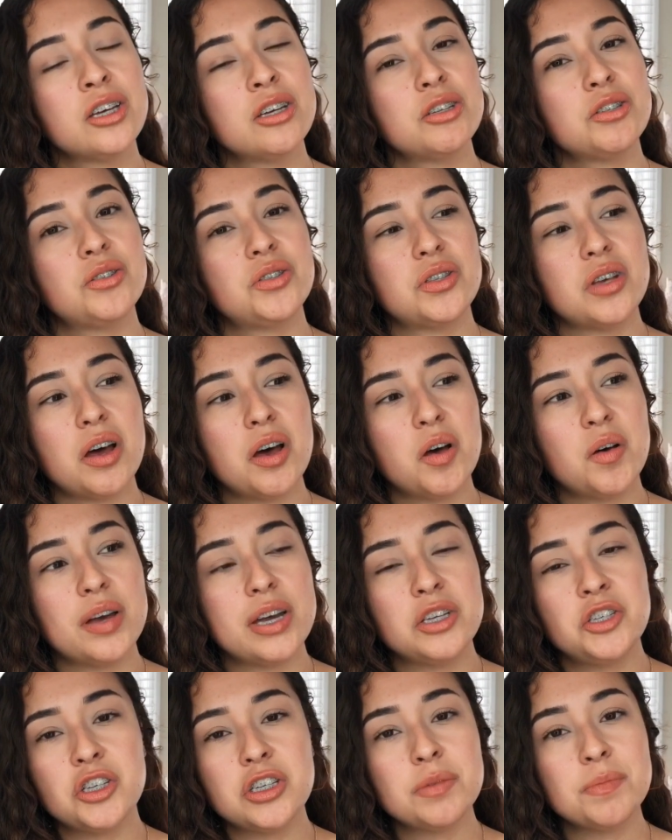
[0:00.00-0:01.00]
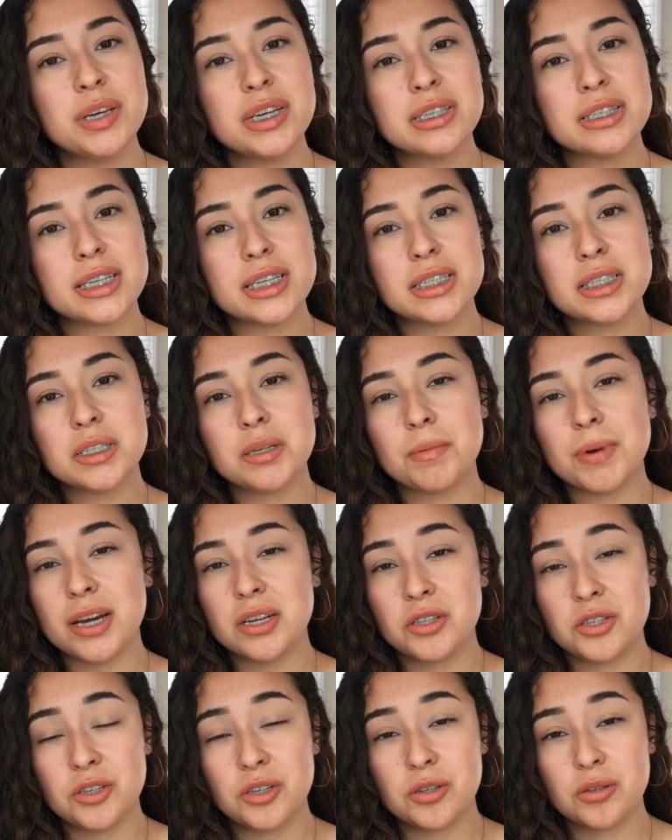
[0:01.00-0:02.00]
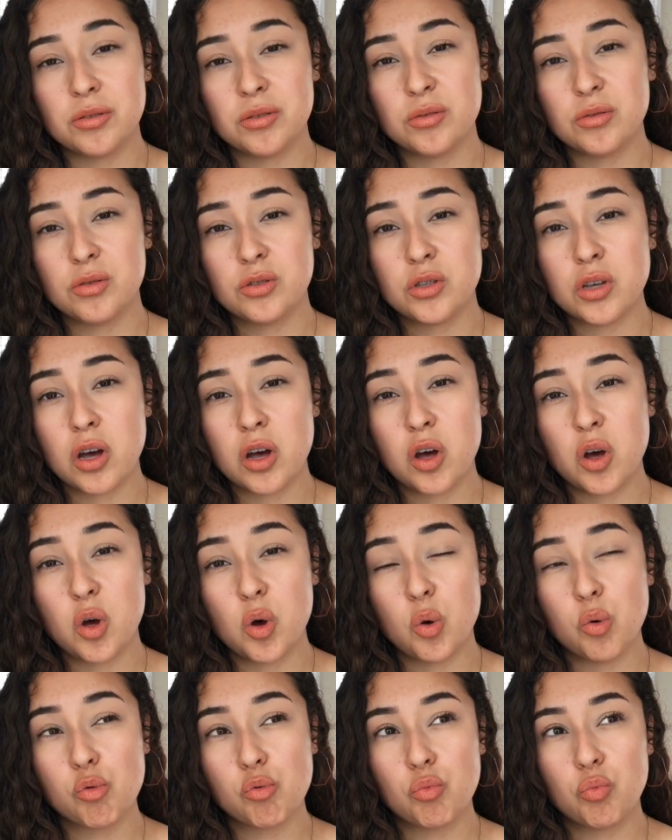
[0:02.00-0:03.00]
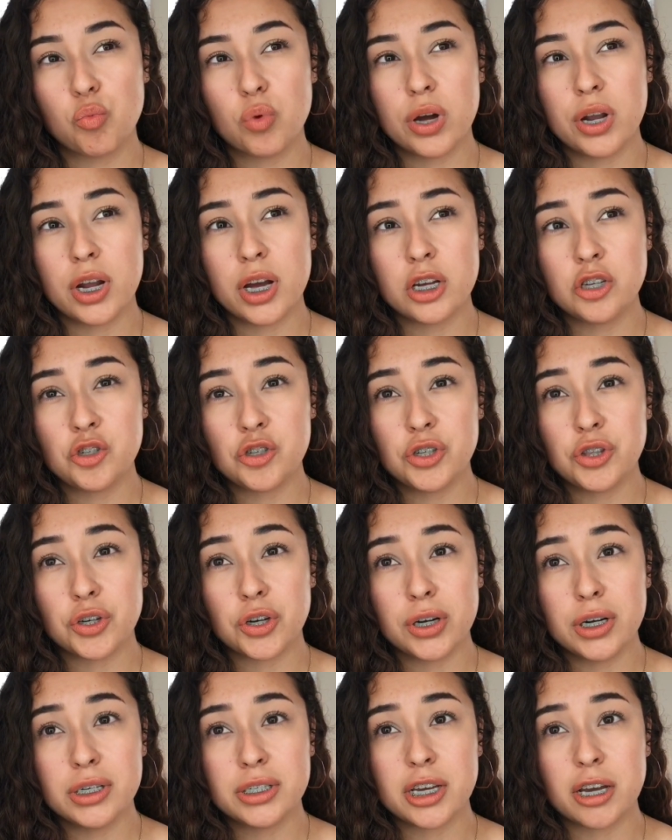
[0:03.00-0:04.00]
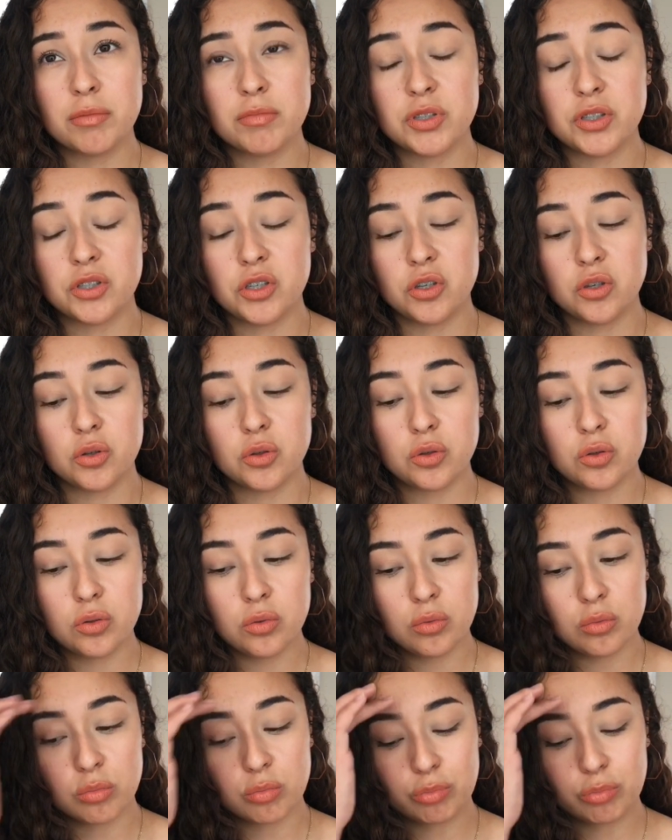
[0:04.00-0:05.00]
So it just makes sense to buy 2. So 130 times 2.